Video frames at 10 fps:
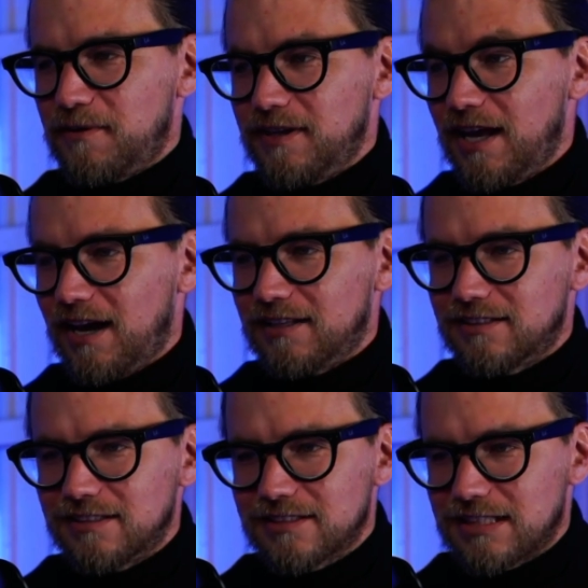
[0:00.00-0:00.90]
yeah,
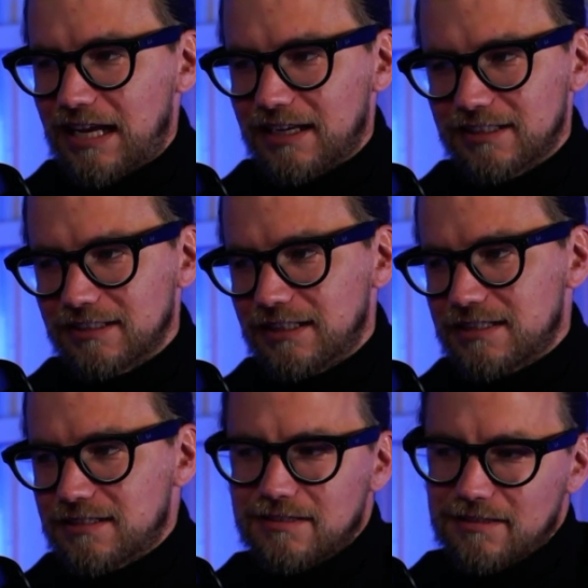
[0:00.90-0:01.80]
it's like
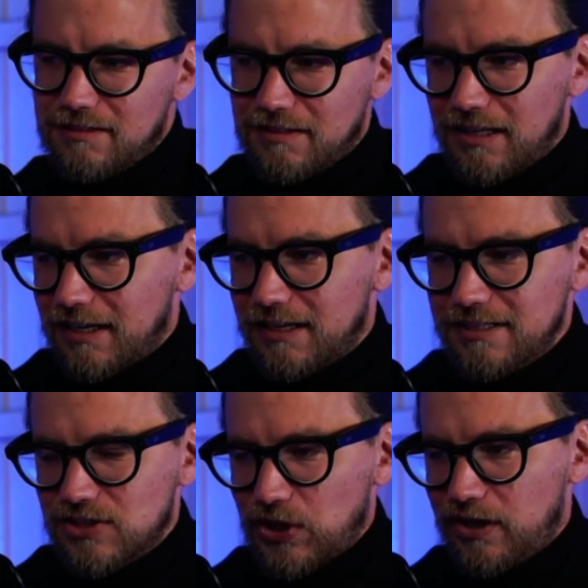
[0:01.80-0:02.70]
any
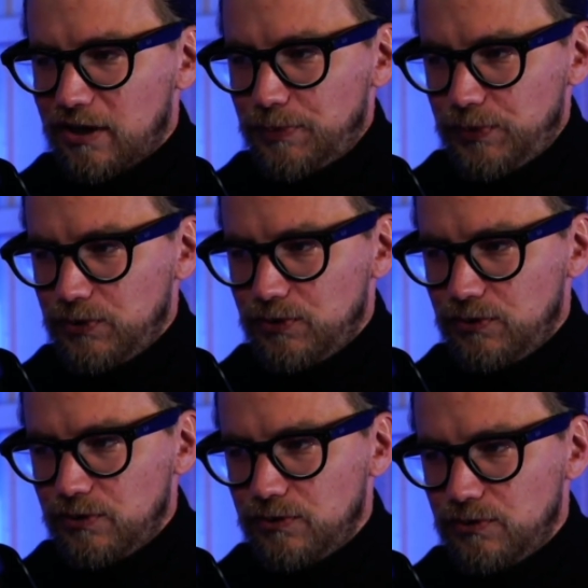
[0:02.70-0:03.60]
startup,
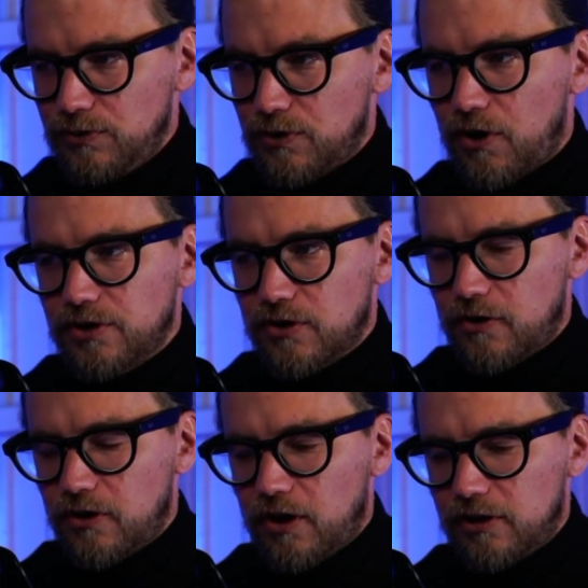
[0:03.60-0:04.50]
you're
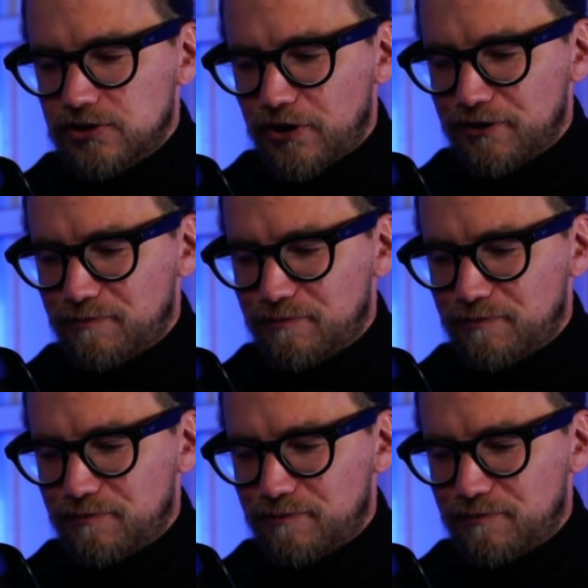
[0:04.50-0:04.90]
under a ton of